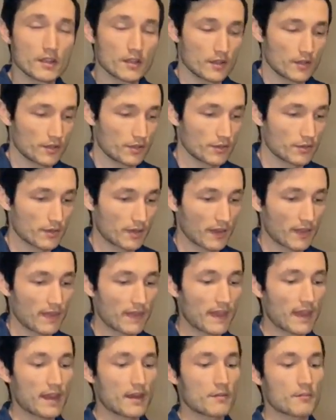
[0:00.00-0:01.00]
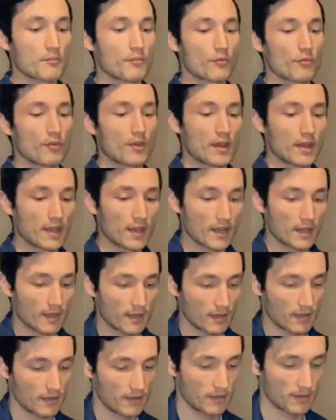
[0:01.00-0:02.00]
you can then bring
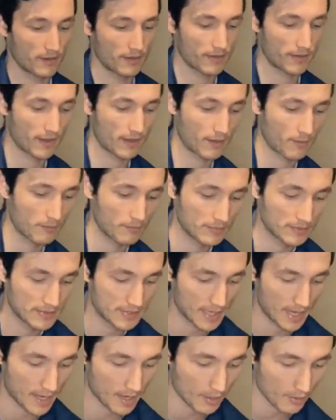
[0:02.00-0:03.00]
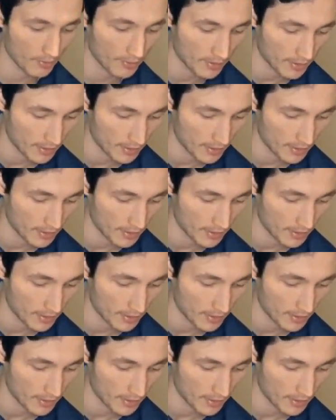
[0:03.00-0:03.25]
them down